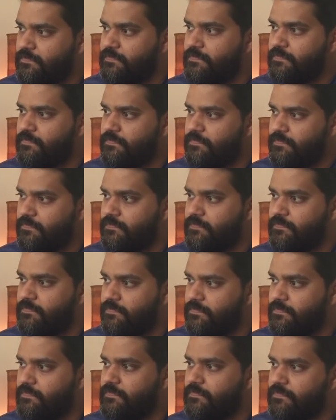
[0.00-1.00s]

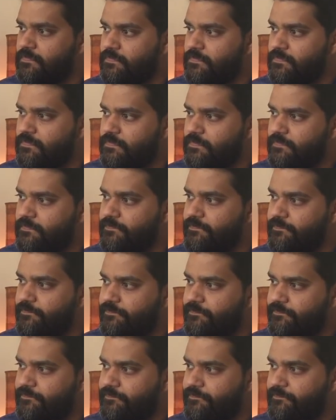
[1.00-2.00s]

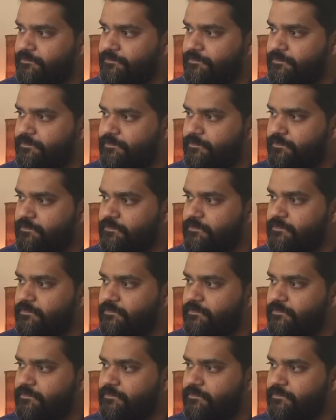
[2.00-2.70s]
The person shown says nothing.